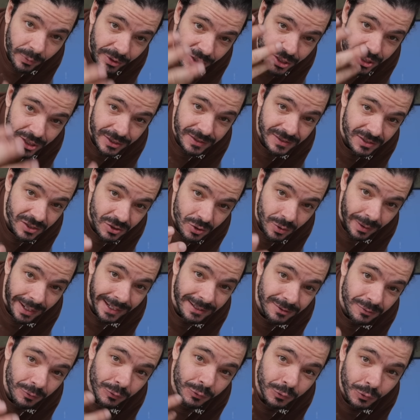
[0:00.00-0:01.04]
We're just
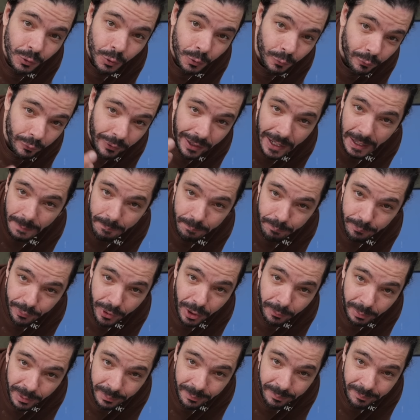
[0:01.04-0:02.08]
trying to solve a
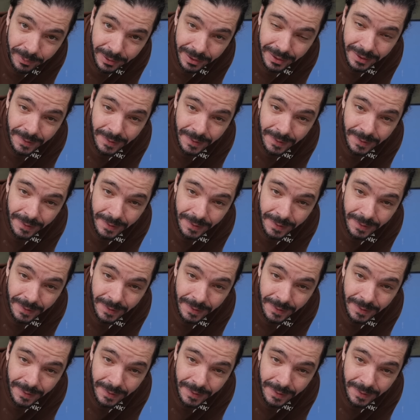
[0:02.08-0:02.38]
problem.